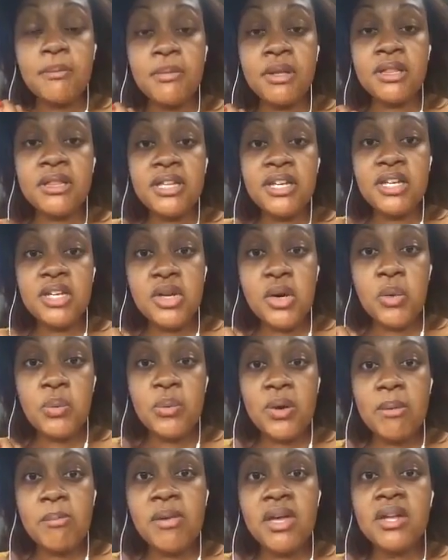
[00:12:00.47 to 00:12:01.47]
millennial
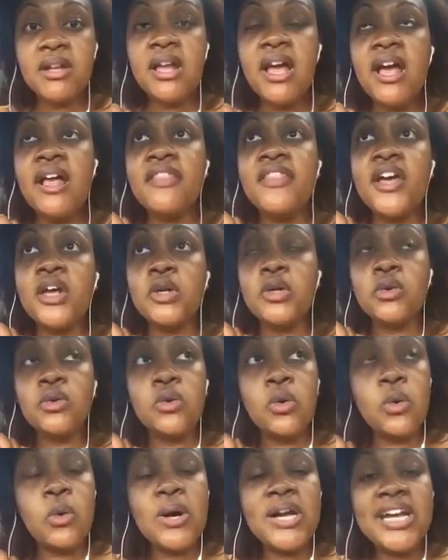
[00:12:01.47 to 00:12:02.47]
women that are
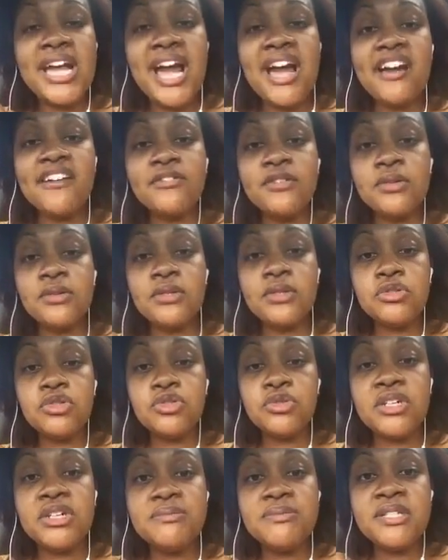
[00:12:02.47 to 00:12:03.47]
going after their
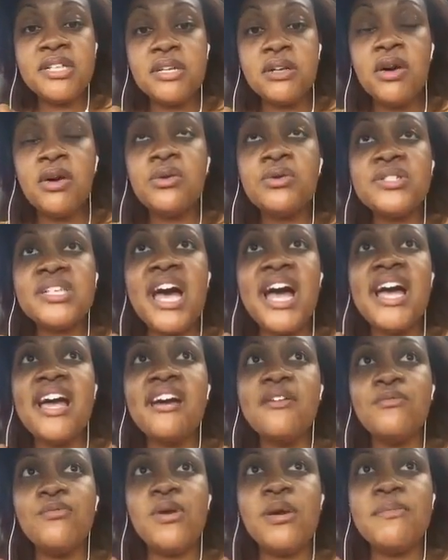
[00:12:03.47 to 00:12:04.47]
dreams and goals. I
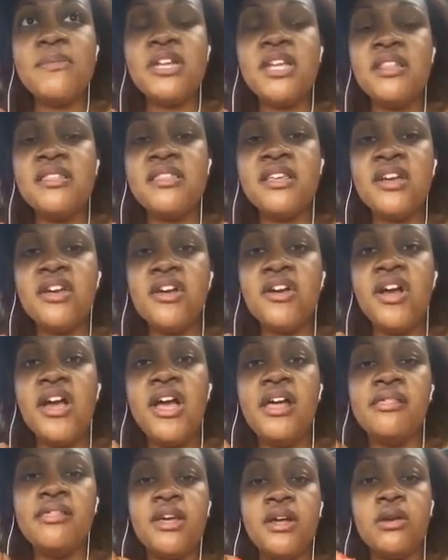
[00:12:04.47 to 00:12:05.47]
have women in there
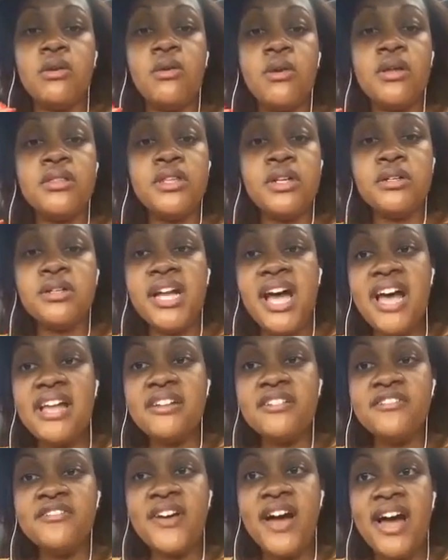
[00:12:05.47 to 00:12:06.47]
that are on their
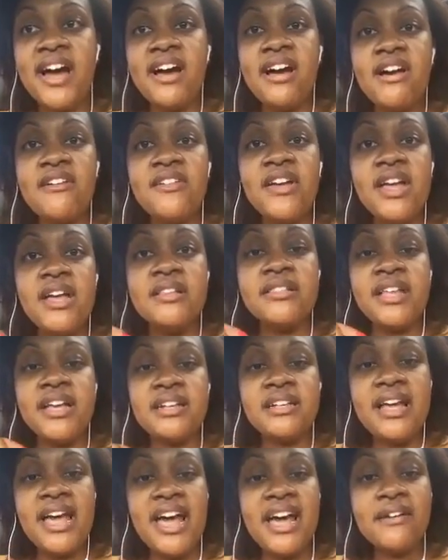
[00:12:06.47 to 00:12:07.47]
9-to-5,
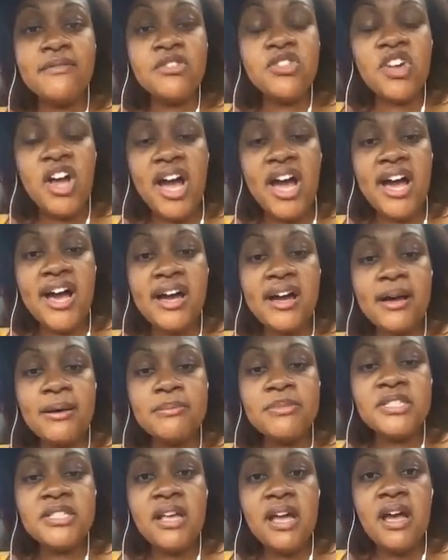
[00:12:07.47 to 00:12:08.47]
that have
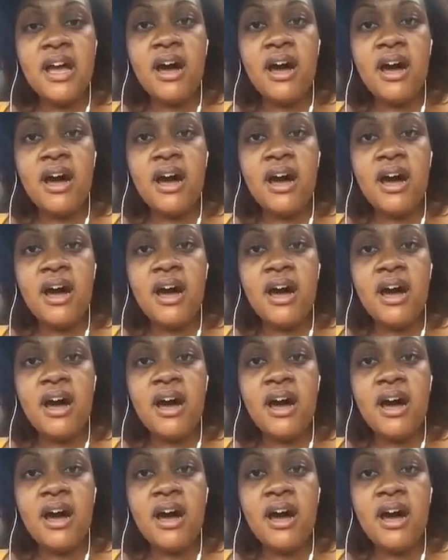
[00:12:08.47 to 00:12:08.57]
jobs,